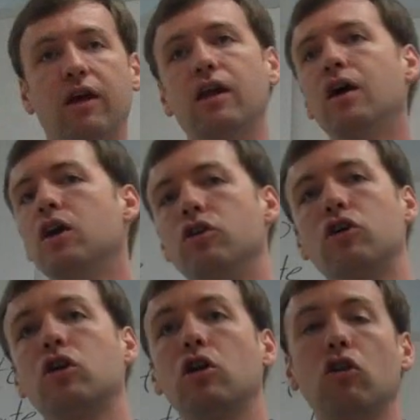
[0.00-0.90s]
said.
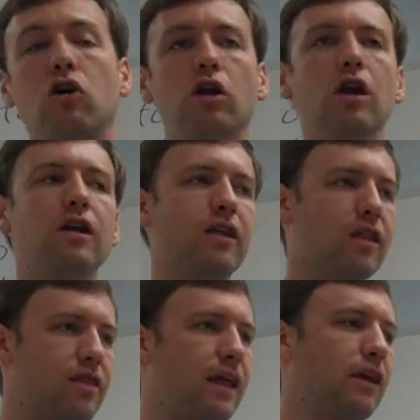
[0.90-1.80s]
You're going to learn to
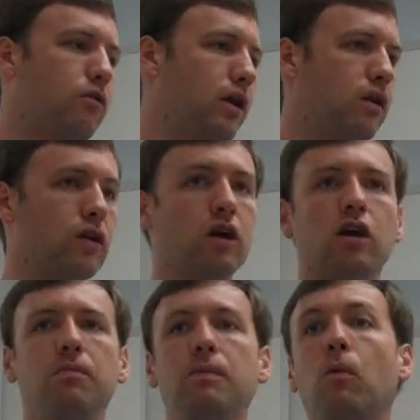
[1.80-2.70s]
think critically. You're
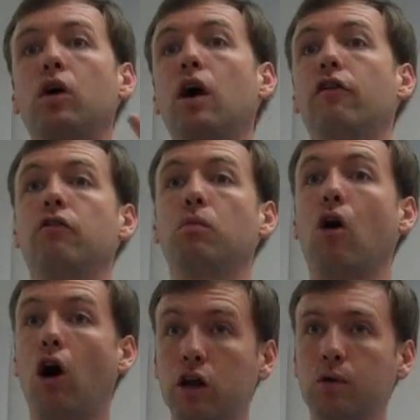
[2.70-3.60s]
going to be more
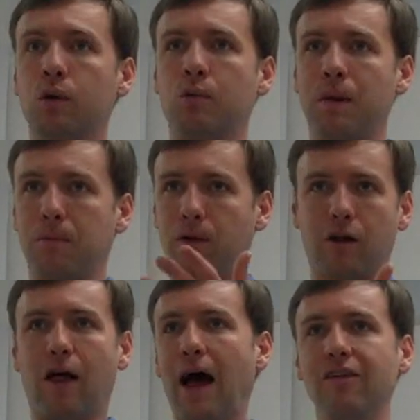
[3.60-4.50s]
comfortable arguing with people in
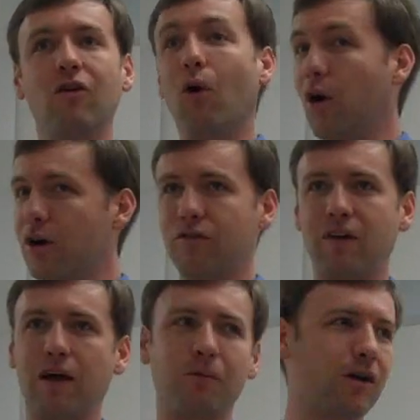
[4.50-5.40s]
class or your
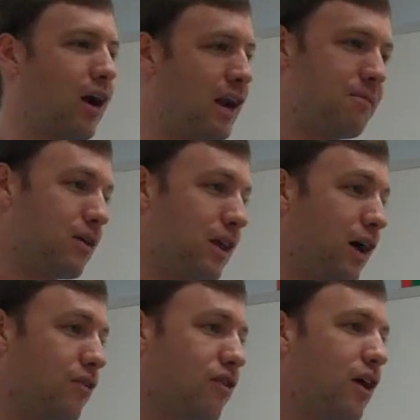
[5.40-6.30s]
family or anybody
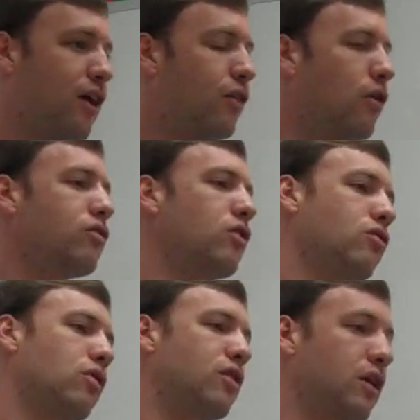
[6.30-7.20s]
else. Those are the
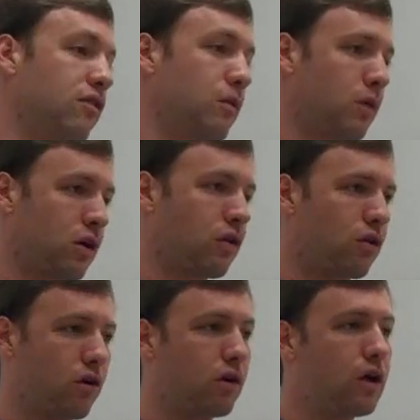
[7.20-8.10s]
sort of things that we're going to
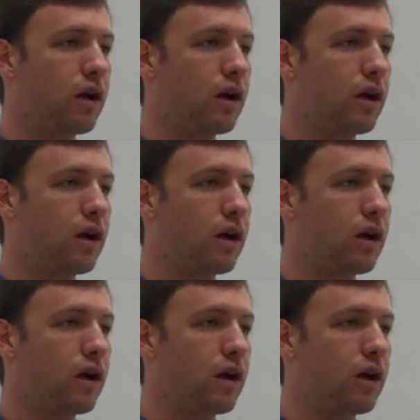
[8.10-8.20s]
learn